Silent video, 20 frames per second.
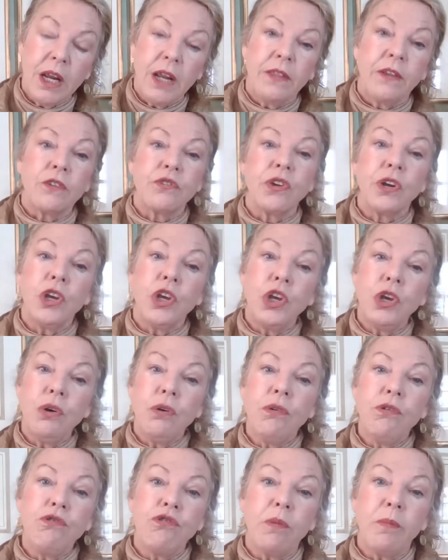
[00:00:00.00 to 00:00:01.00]
There's a
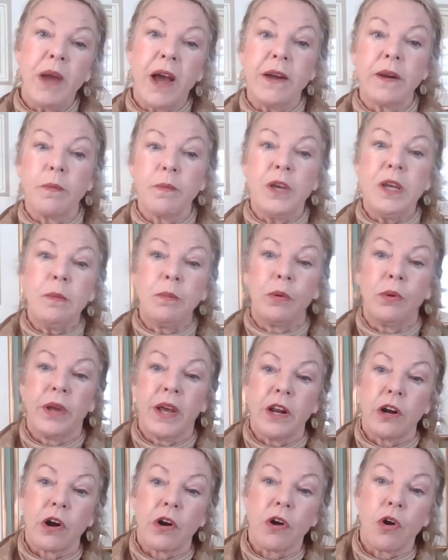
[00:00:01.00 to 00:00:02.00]
huge amount of people
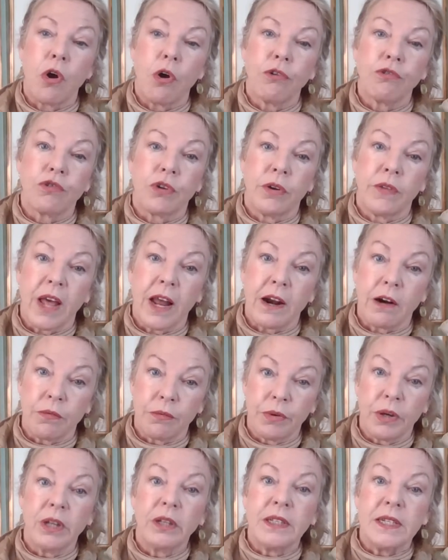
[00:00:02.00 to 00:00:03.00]
in our culture that are
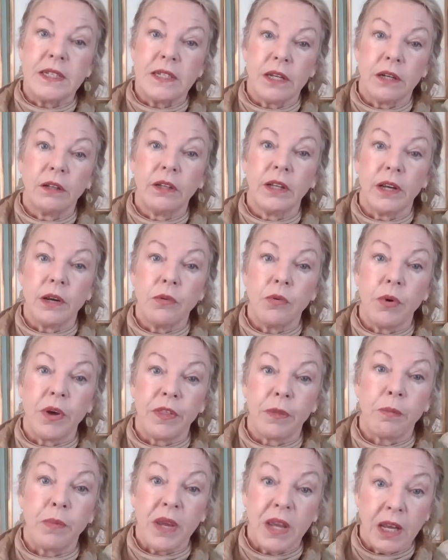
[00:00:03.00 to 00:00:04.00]
really dealing
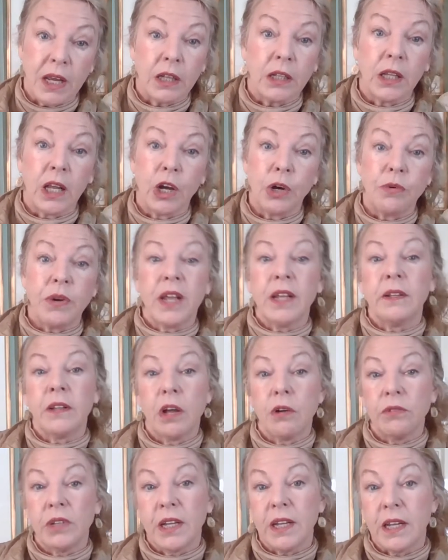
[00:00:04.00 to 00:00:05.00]
with being alone and
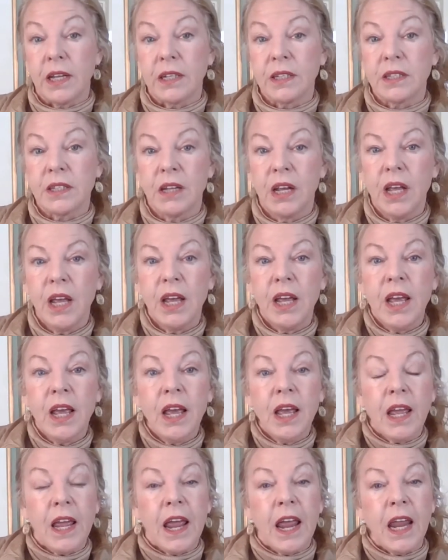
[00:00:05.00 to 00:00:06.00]
loneliness.
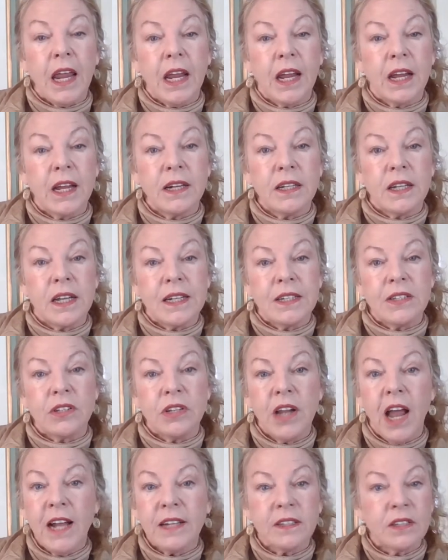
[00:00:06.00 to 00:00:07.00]
And it's
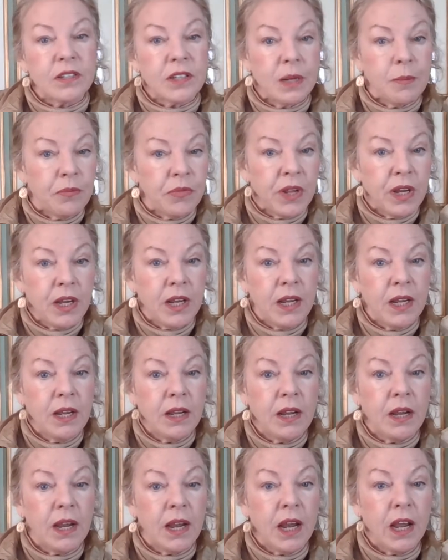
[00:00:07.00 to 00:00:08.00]
not
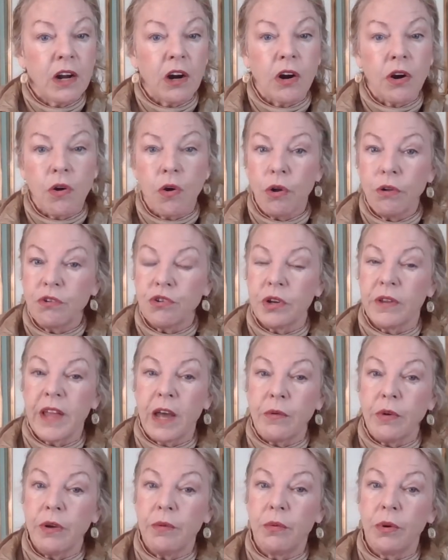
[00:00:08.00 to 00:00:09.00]
something in our culture
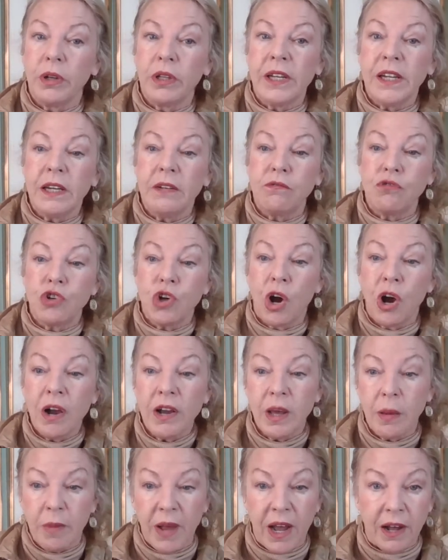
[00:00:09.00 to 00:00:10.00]
that we really
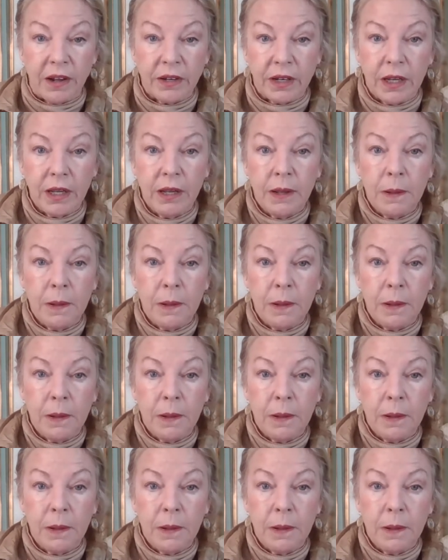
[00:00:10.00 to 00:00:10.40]
talk about.